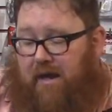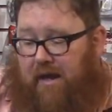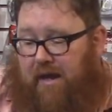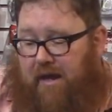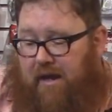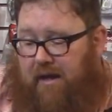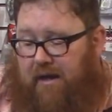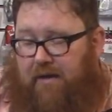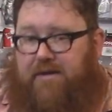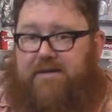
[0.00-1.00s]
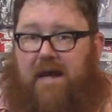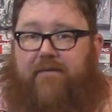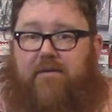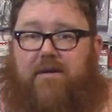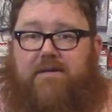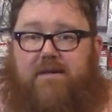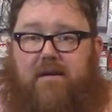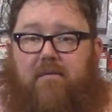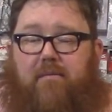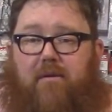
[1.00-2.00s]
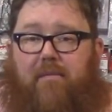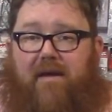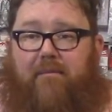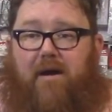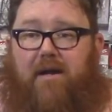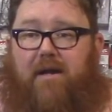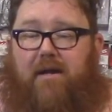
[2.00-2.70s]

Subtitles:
and it'll save you a considerable amount of money.